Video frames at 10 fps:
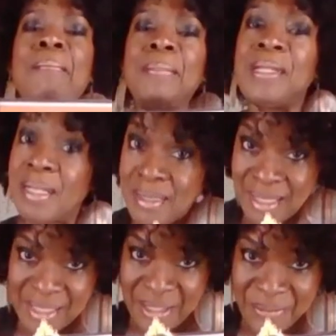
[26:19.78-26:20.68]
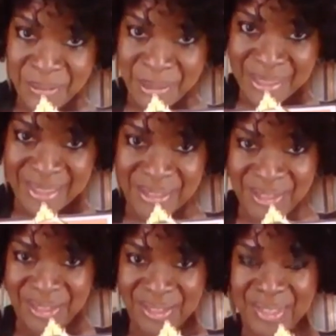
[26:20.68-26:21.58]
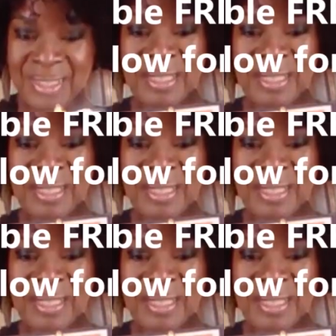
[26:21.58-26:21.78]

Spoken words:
because I love you, my sisters.